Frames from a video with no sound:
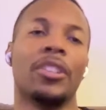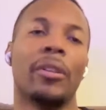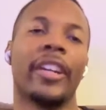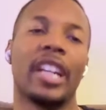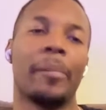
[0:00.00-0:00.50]

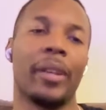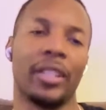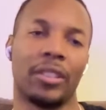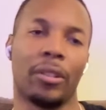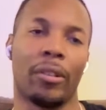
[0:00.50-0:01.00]
don't get a
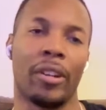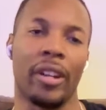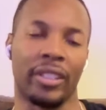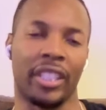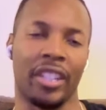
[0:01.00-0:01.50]
mentor
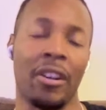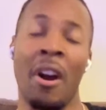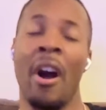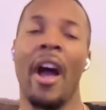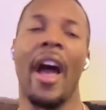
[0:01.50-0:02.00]

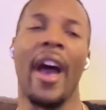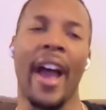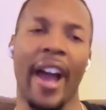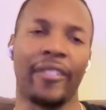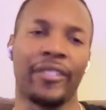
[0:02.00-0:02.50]
until
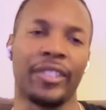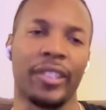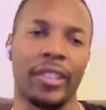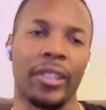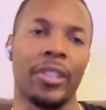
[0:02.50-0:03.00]

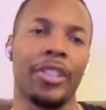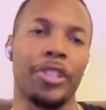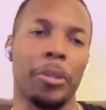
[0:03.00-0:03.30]
after